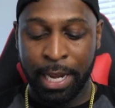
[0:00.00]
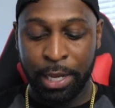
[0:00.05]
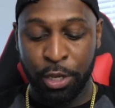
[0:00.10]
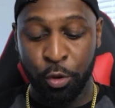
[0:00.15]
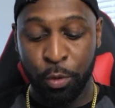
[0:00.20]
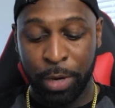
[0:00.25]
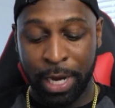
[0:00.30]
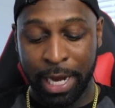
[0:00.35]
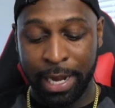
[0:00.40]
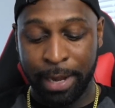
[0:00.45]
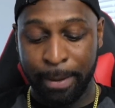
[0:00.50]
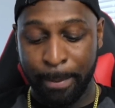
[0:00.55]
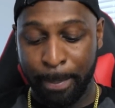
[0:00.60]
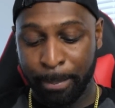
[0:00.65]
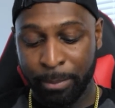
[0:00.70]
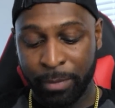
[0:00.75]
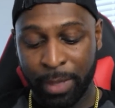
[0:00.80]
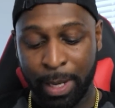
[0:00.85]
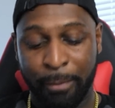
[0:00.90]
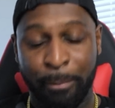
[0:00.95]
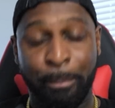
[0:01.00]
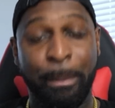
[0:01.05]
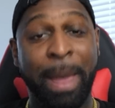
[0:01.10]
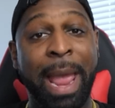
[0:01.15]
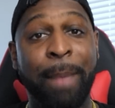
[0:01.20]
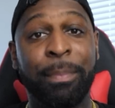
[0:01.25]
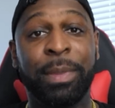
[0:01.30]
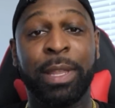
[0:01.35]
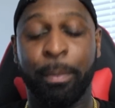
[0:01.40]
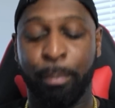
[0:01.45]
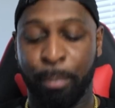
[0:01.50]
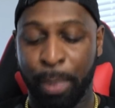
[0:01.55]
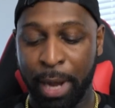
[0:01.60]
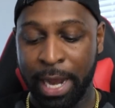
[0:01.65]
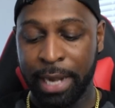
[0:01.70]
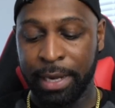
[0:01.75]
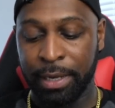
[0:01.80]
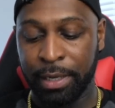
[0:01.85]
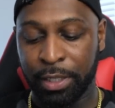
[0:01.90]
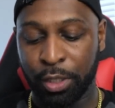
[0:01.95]
You can map the
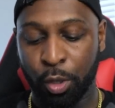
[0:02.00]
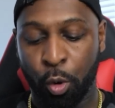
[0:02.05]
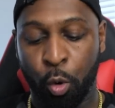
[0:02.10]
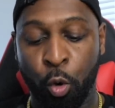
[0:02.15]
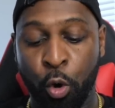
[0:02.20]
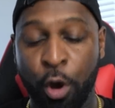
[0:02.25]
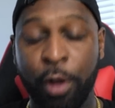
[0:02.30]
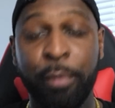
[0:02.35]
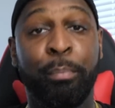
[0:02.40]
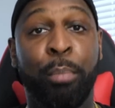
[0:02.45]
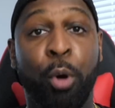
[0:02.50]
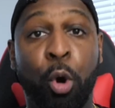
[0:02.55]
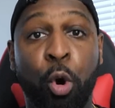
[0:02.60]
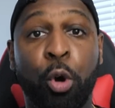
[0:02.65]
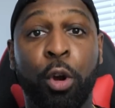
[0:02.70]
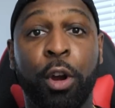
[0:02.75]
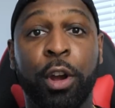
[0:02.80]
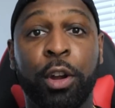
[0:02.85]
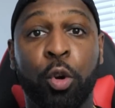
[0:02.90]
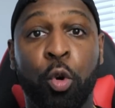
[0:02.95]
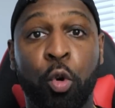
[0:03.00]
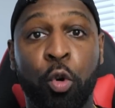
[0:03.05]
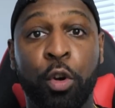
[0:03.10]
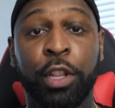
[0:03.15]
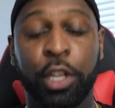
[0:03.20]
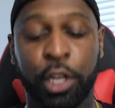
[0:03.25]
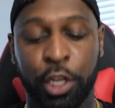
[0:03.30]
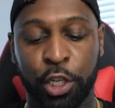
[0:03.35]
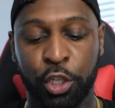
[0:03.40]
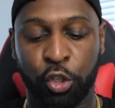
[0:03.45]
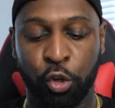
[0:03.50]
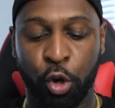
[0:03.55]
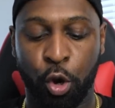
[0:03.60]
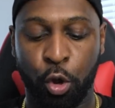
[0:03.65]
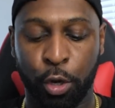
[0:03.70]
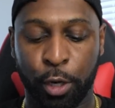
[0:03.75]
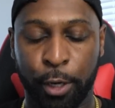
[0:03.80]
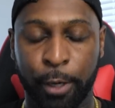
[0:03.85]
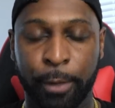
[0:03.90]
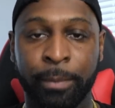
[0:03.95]
buttons on board on the
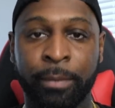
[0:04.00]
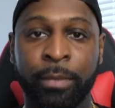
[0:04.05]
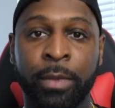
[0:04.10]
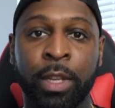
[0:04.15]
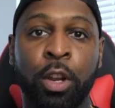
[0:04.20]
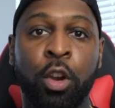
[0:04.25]
controller